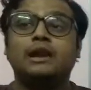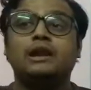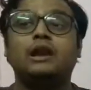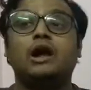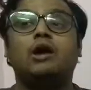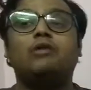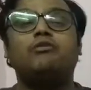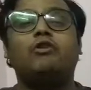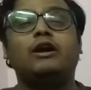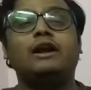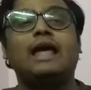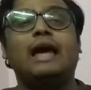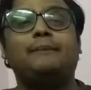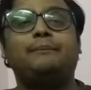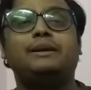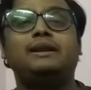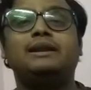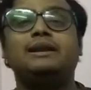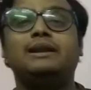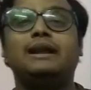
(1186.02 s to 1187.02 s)
Now what
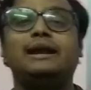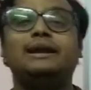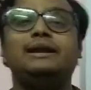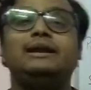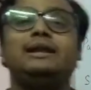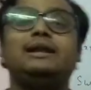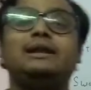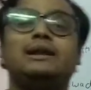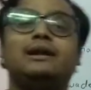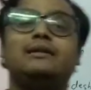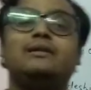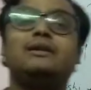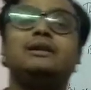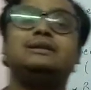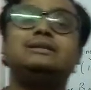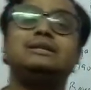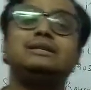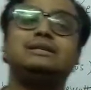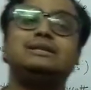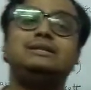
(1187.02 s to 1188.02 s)
happened in
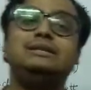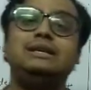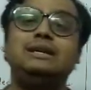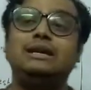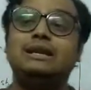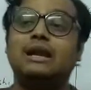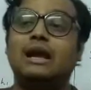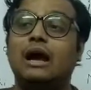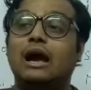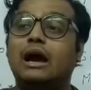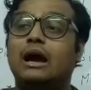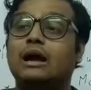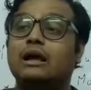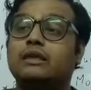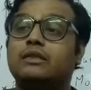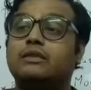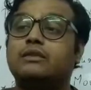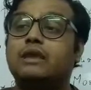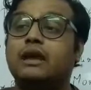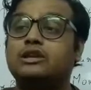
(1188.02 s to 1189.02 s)
1916,
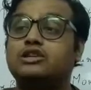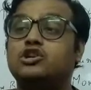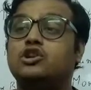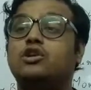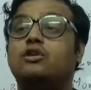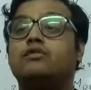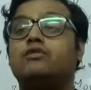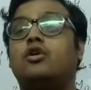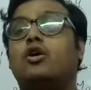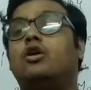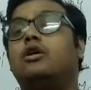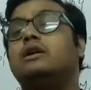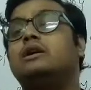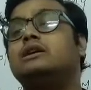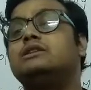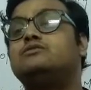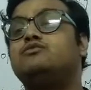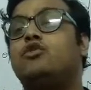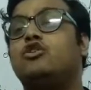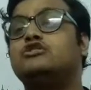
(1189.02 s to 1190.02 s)
a session of
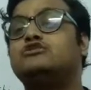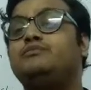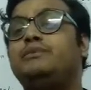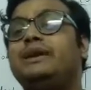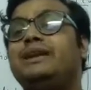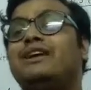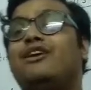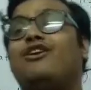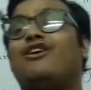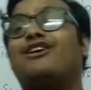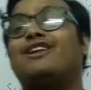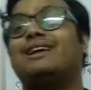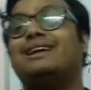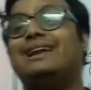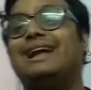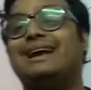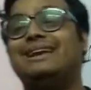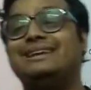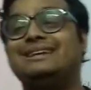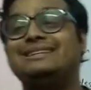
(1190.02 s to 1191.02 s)
Congress was being
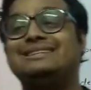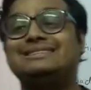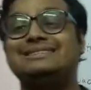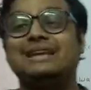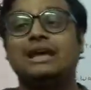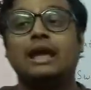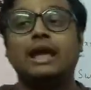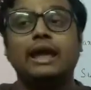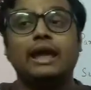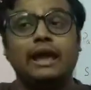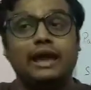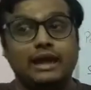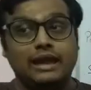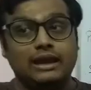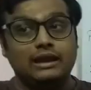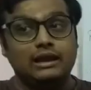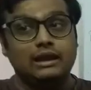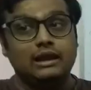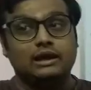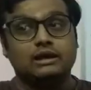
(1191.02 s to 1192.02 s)
organized
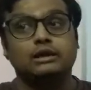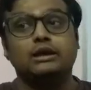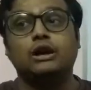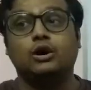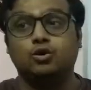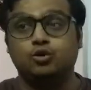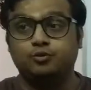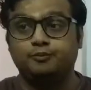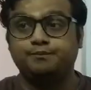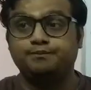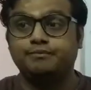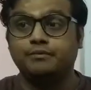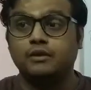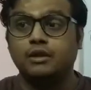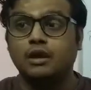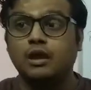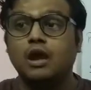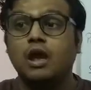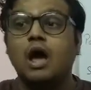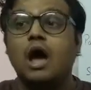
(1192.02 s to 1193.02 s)
in Lucknow
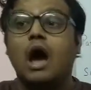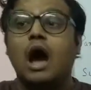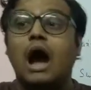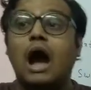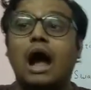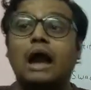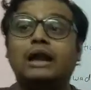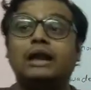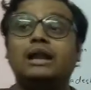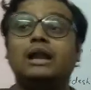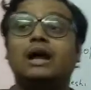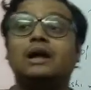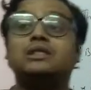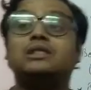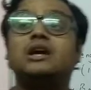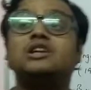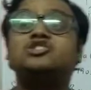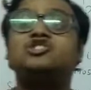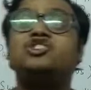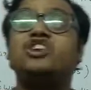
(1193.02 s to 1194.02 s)
under
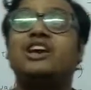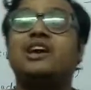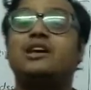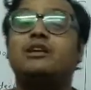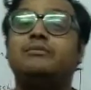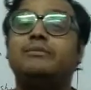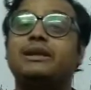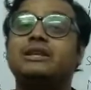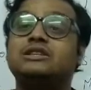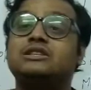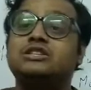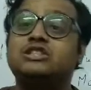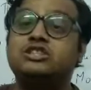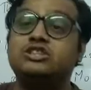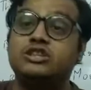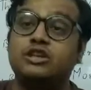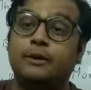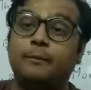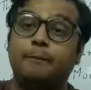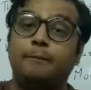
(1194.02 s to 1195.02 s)
the
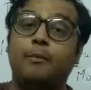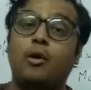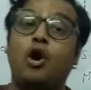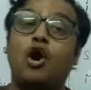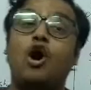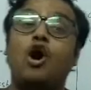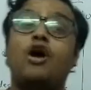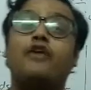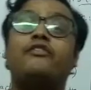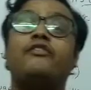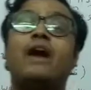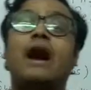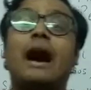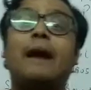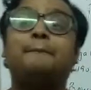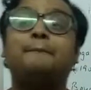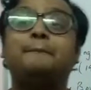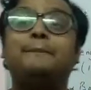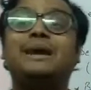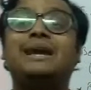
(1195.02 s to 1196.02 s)
chairmanship of
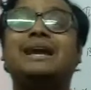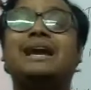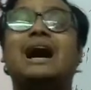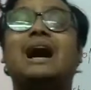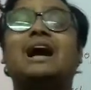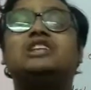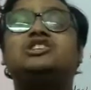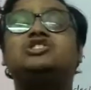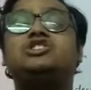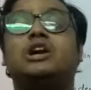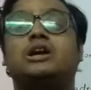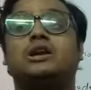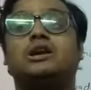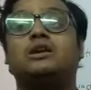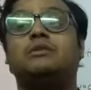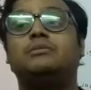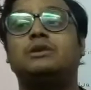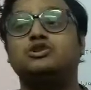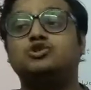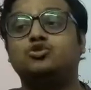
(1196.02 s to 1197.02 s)
Ambika
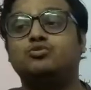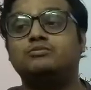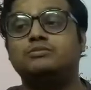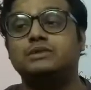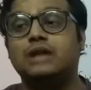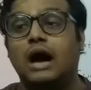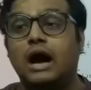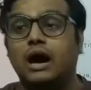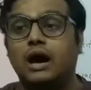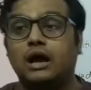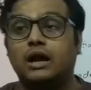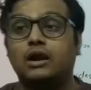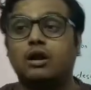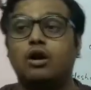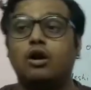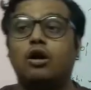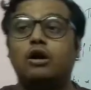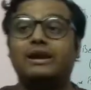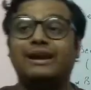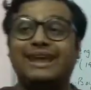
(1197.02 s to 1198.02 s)
Charan
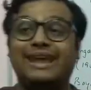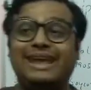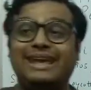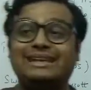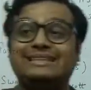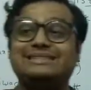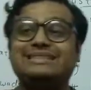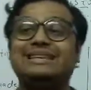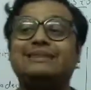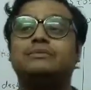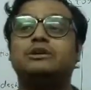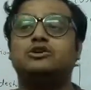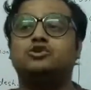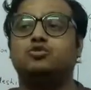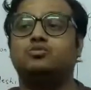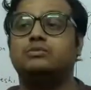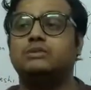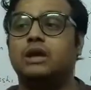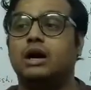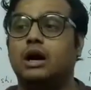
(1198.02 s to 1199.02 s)
Majumdar or AC
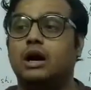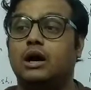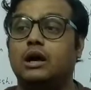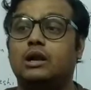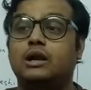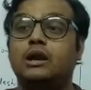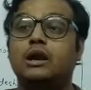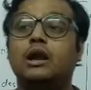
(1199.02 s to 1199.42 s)
Majumdar.